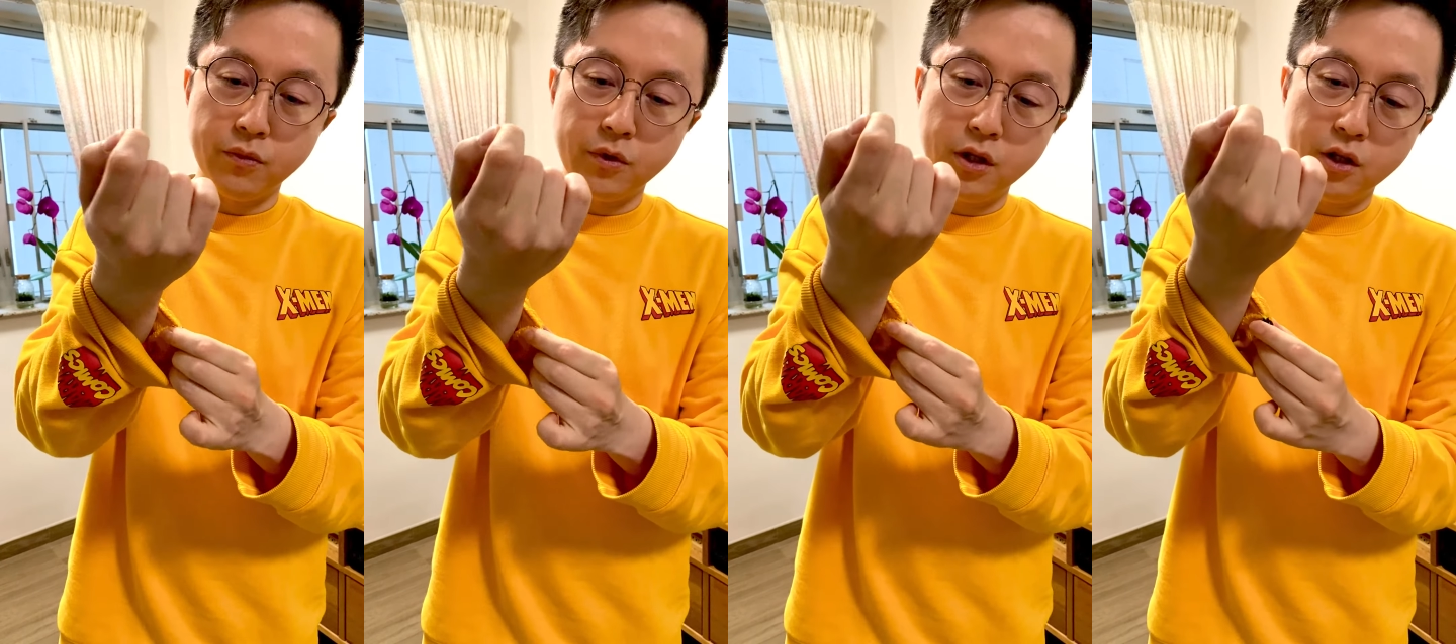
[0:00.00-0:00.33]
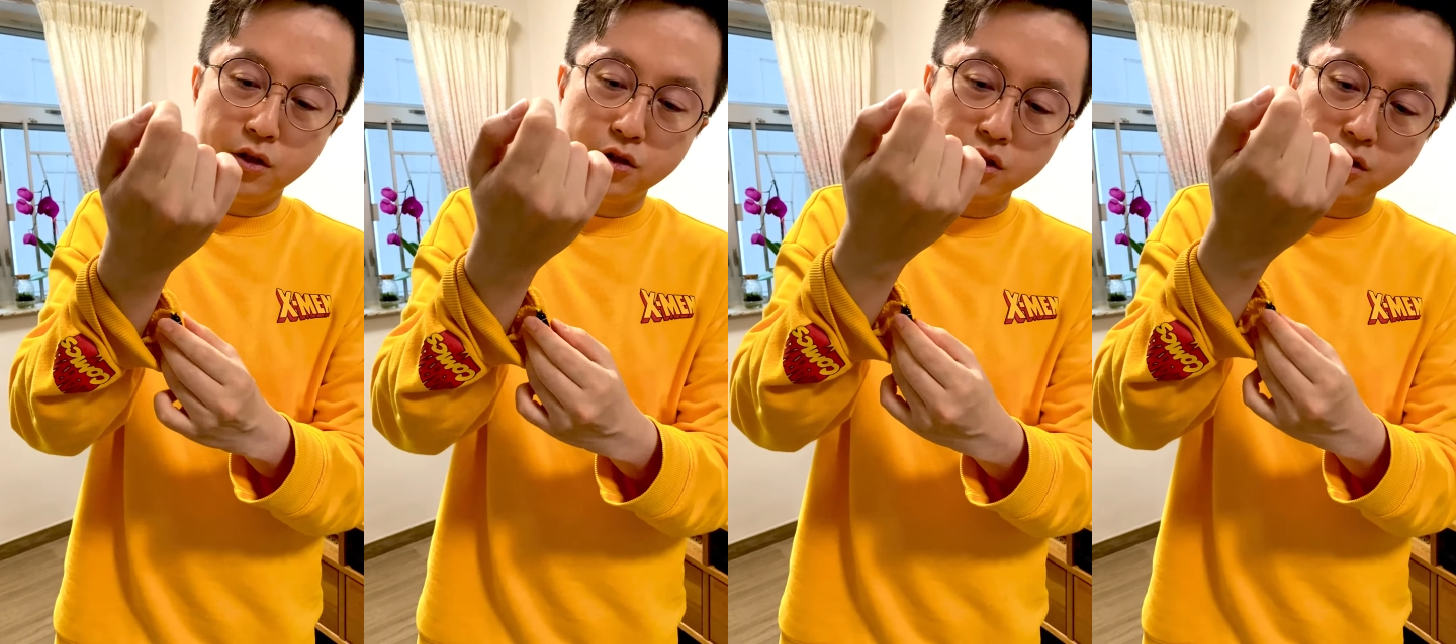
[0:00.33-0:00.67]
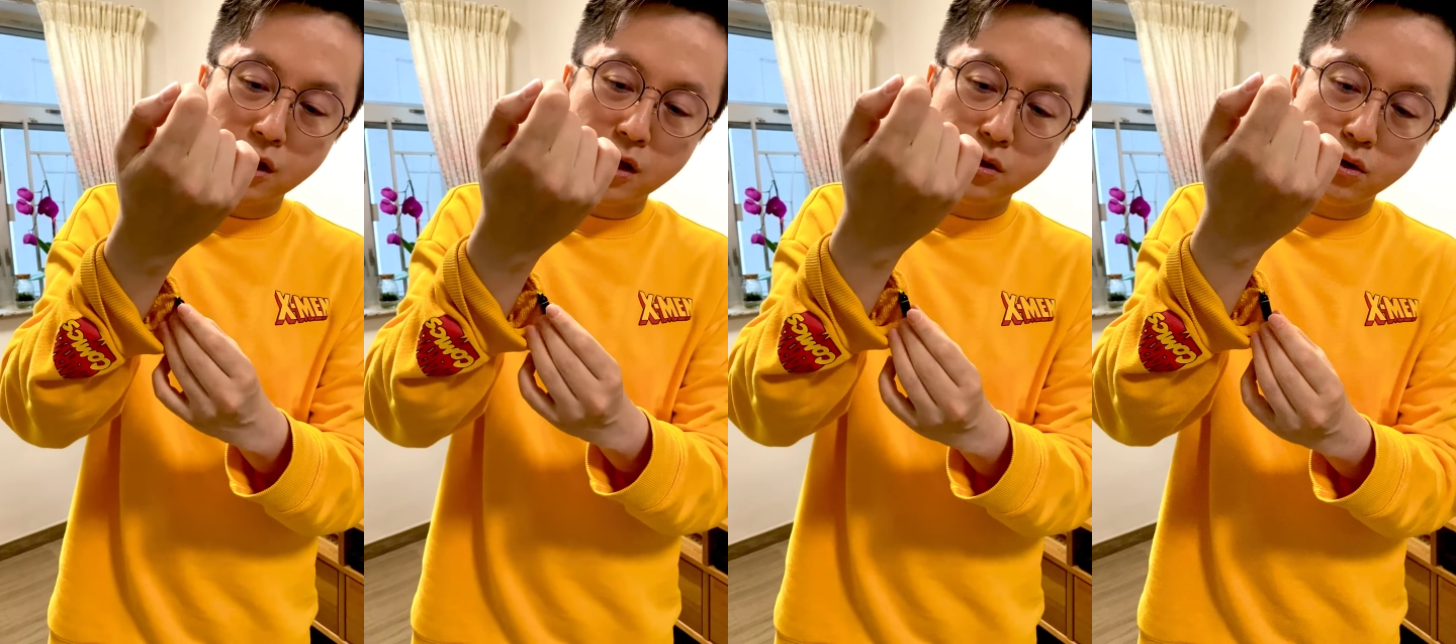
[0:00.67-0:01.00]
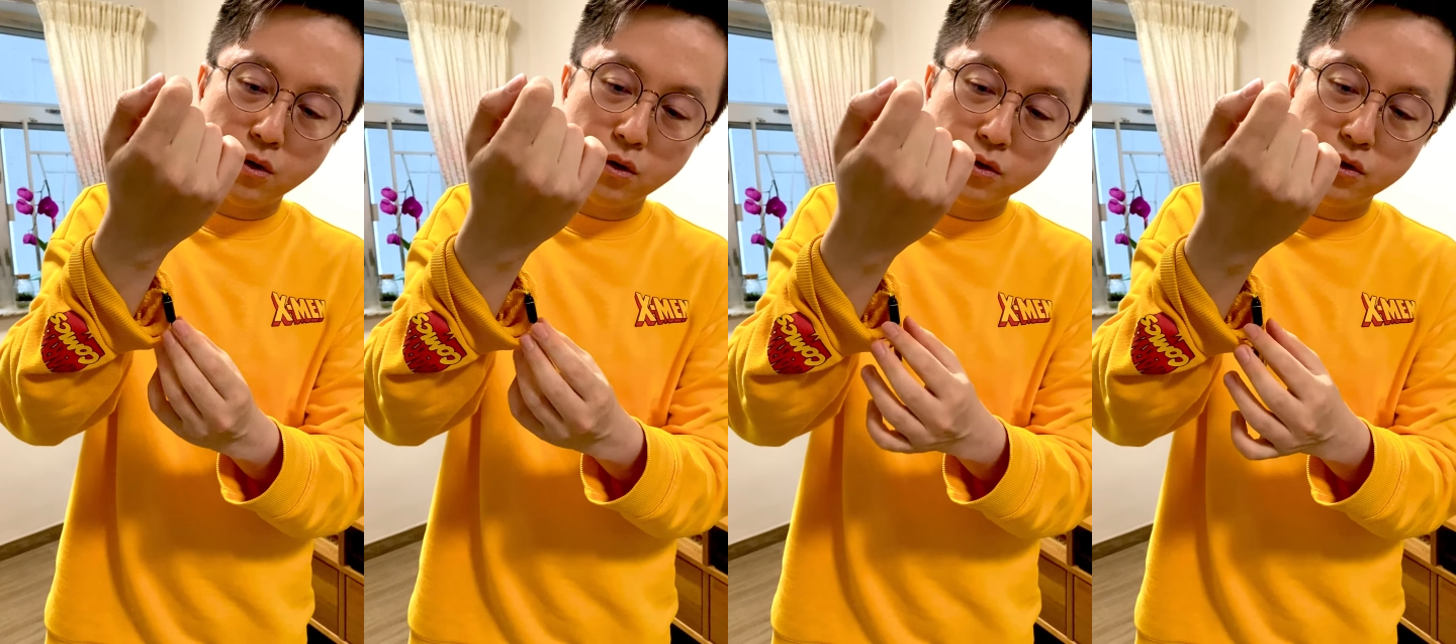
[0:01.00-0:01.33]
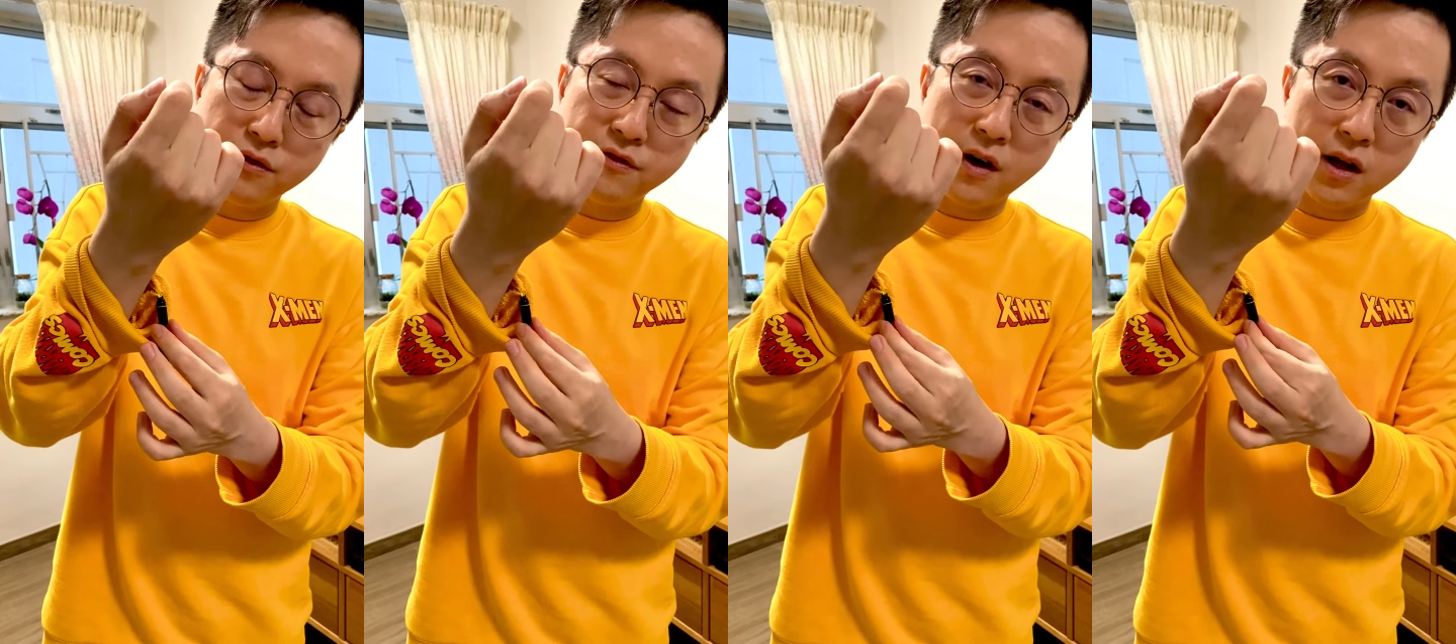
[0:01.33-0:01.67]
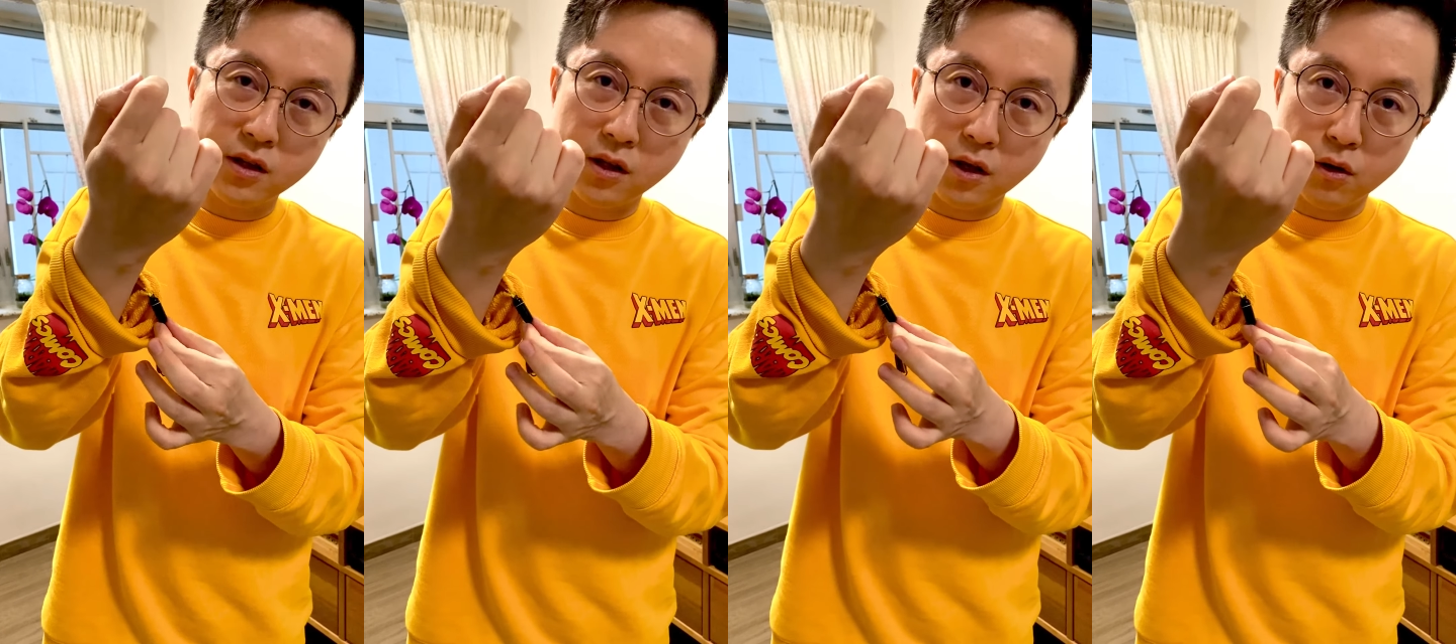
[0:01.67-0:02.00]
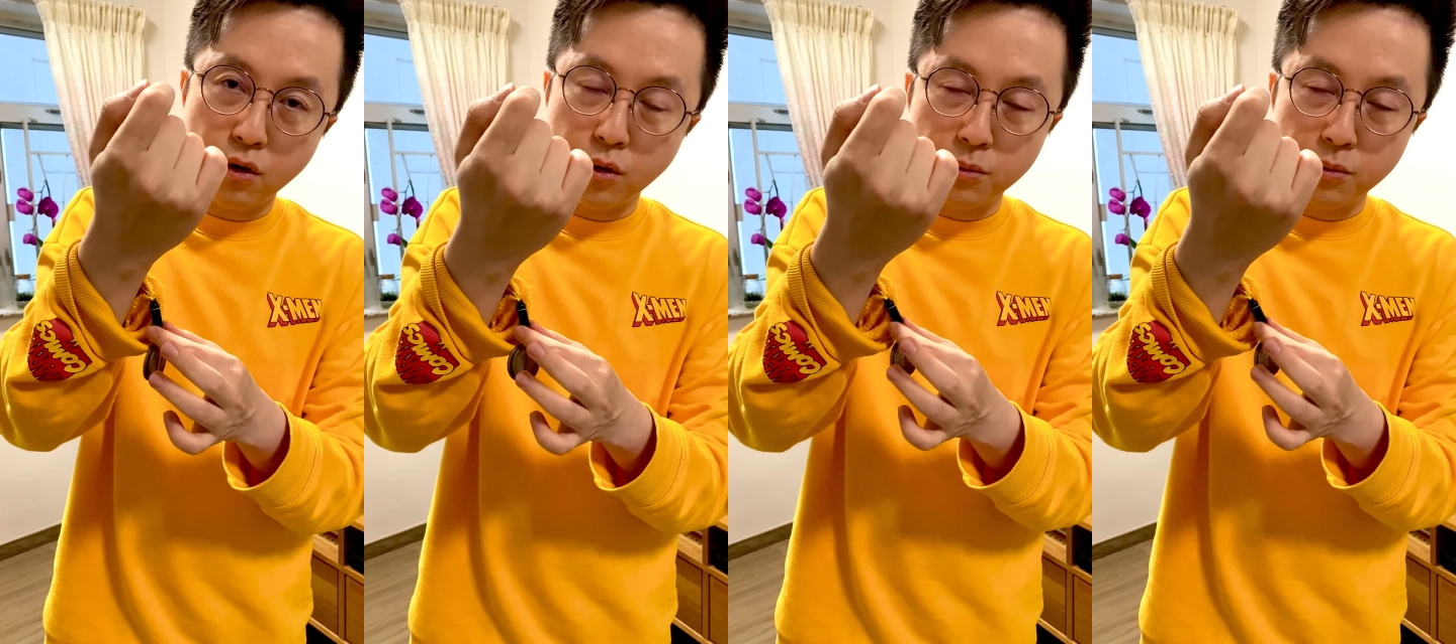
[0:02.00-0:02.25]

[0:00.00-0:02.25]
the internet, or you find it at home.